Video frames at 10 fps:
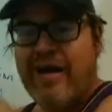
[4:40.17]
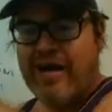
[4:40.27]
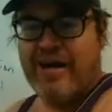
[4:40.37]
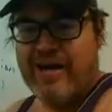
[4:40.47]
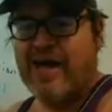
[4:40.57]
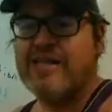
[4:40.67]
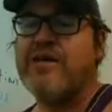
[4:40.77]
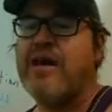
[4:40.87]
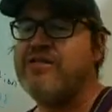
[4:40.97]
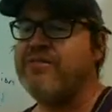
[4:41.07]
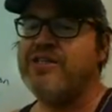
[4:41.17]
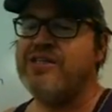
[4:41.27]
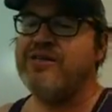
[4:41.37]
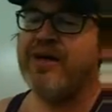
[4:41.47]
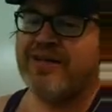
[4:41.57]
as originally
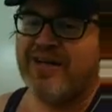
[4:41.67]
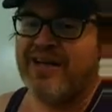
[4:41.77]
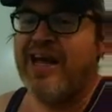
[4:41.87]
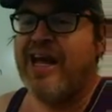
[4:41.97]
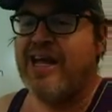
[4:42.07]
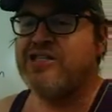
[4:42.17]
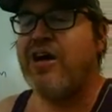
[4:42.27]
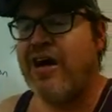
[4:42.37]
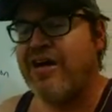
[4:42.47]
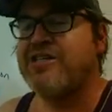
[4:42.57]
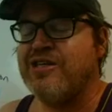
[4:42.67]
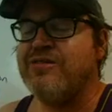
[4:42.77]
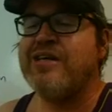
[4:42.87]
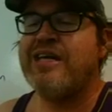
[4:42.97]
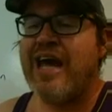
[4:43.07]
depicted, it's hard
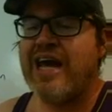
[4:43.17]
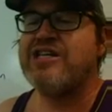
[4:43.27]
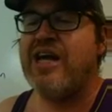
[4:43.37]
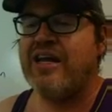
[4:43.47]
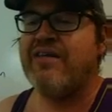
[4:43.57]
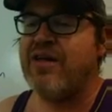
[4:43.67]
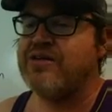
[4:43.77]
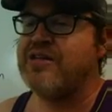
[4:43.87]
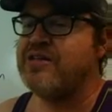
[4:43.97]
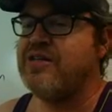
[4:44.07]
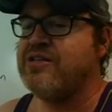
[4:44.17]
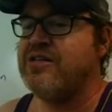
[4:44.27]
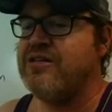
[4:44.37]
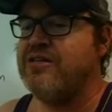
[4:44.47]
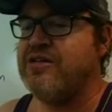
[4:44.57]
to catch any of those until
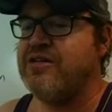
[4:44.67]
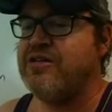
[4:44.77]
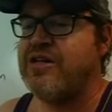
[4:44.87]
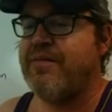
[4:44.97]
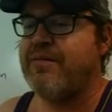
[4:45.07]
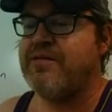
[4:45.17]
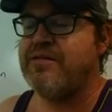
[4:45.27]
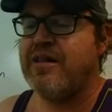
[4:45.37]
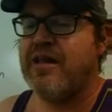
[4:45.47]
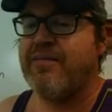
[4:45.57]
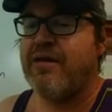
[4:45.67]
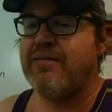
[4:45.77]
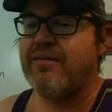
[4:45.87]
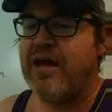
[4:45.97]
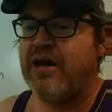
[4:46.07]
you stop to think about
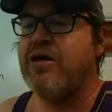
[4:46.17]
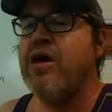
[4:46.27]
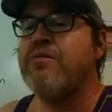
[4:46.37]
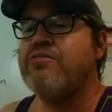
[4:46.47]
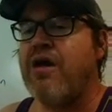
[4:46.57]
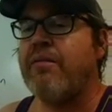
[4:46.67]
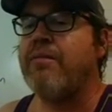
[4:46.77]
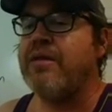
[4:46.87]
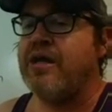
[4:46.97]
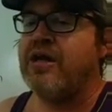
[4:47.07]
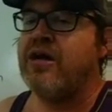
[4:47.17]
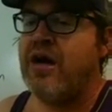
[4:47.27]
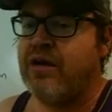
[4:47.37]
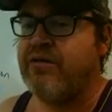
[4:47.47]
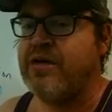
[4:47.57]
them later. Probably the
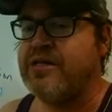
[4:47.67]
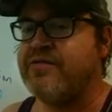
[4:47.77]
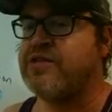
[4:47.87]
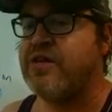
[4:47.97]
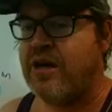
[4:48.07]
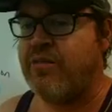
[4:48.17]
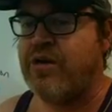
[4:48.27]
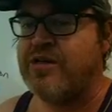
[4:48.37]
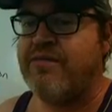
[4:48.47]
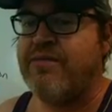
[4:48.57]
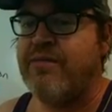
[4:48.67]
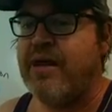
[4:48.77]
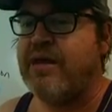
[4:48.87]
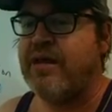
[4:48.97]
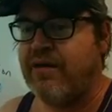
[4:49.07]
incongruities of Star Wars have been
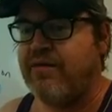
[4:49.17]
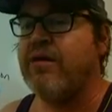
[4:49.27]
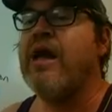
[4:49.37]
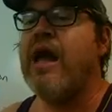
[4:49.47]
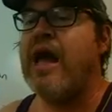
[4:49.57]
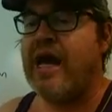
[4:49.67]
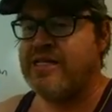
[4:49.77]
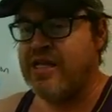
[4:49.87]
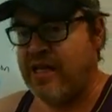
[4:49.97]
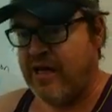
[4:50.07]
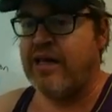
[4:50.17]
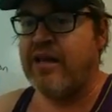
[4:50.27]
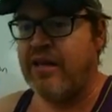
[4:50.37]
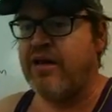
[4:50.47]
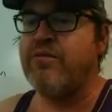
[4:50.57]
made clearer as the
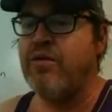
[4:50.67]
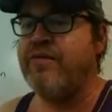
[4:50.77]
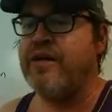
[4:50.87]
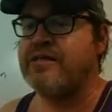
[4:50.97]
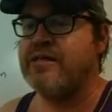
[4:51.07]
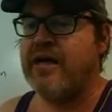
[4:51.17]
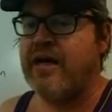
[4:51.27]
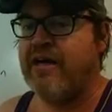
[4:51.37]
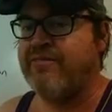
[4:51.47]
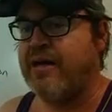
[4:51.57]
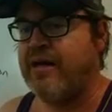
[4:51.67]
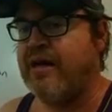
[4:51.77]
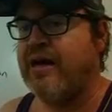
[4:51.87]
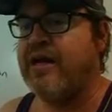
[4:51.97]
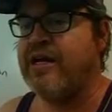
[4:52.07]
later movies have been
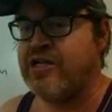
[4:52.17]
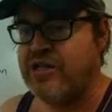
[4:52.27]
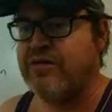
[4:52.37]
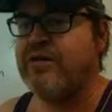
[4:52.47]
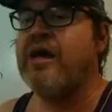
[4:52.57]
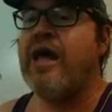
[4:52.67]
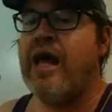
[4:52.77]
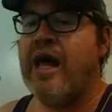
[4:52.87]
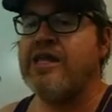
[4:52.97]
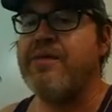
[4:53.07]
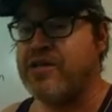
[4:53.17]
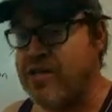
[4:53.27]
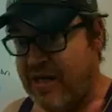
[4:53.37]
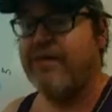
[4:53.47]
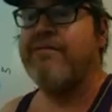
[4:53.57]
issued, and
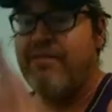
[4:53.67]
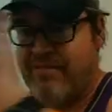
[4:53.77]
especially